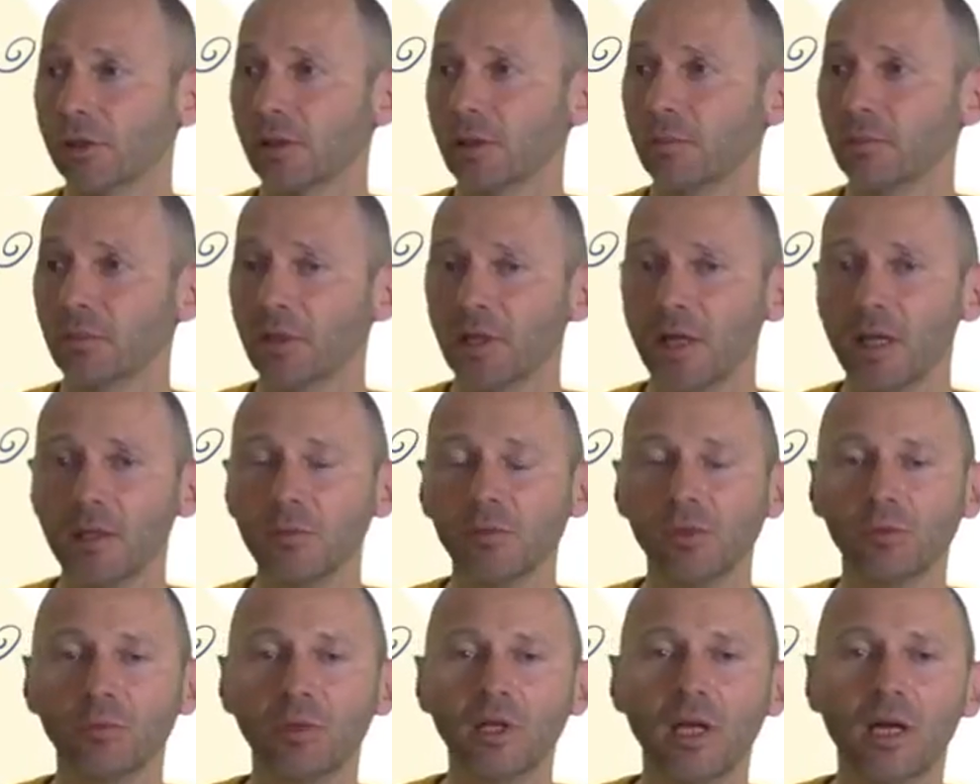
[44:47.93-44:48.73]

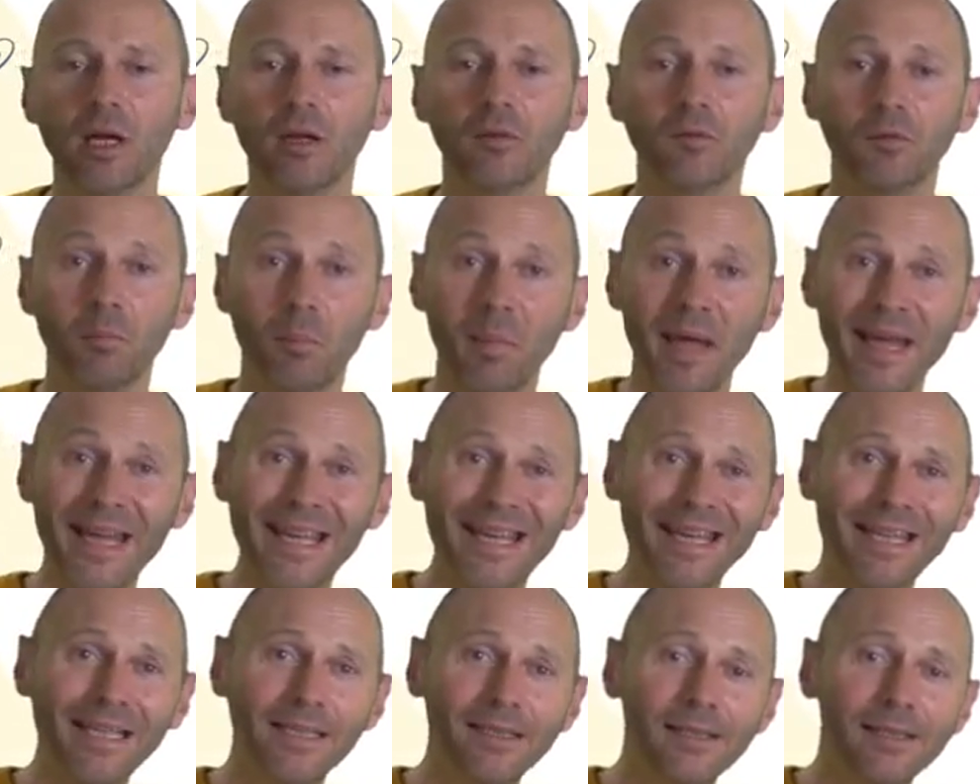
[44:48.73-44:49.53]
Sometimes we have
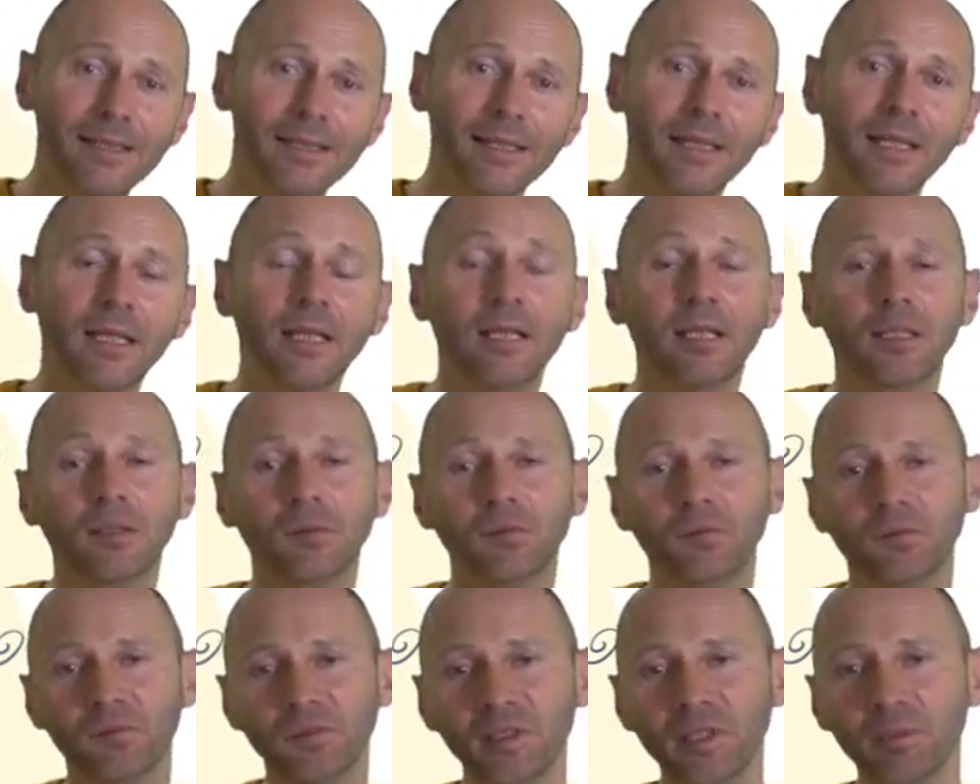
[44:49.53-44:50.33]
males,
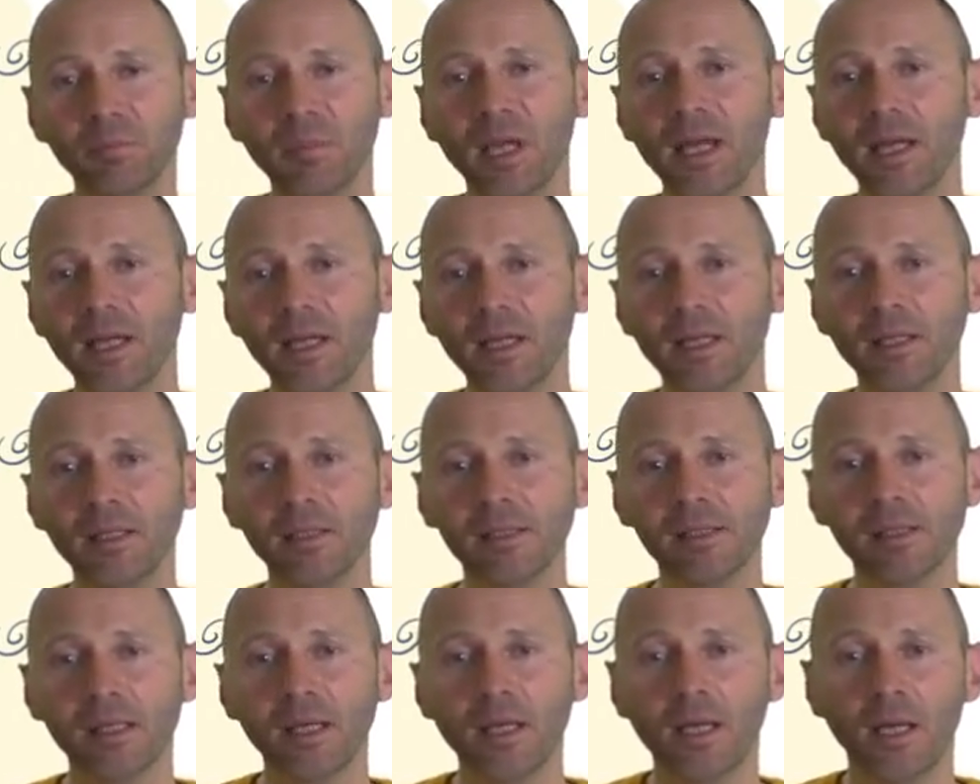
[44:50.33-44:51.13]

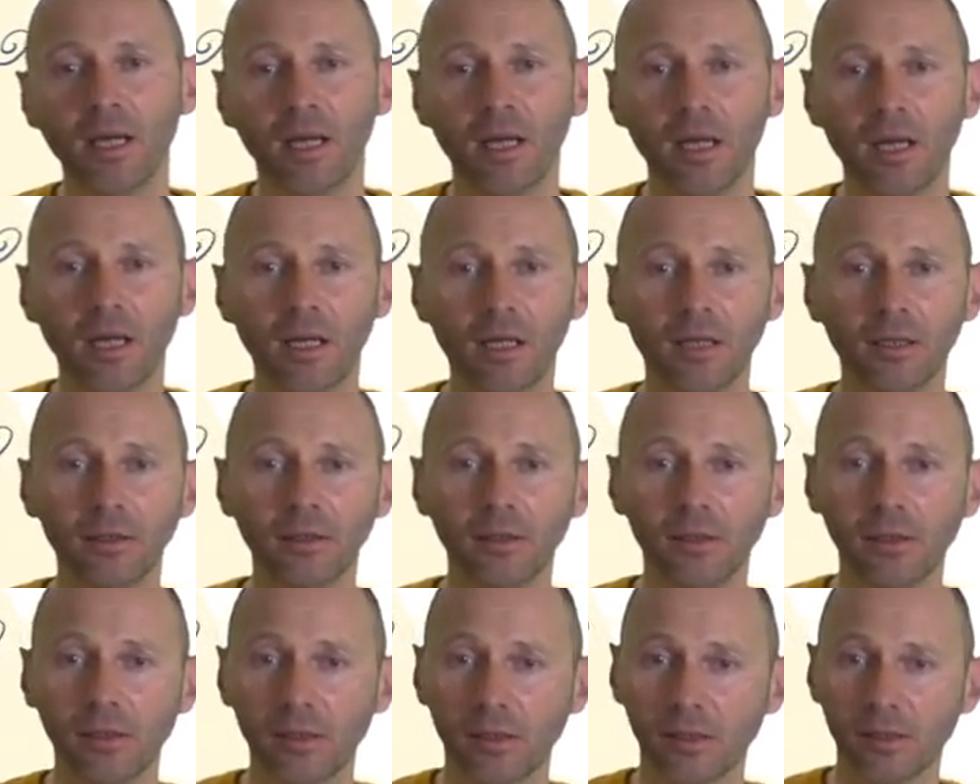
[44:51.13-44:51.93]
females,
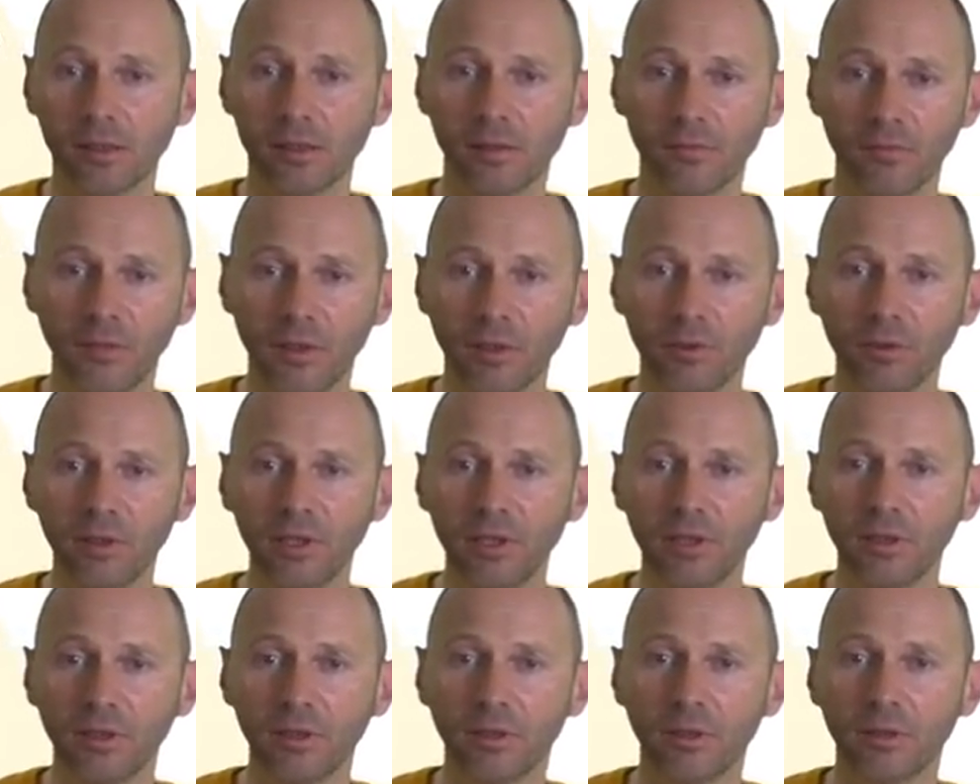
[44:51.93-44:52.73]
And it's
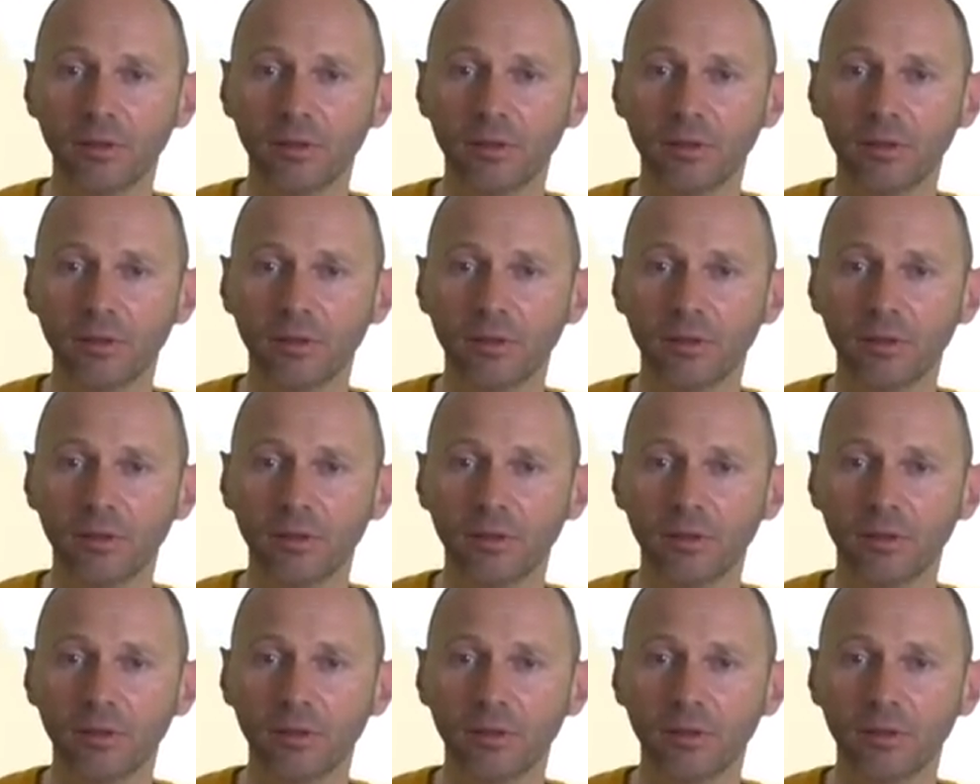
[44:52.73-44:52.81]
very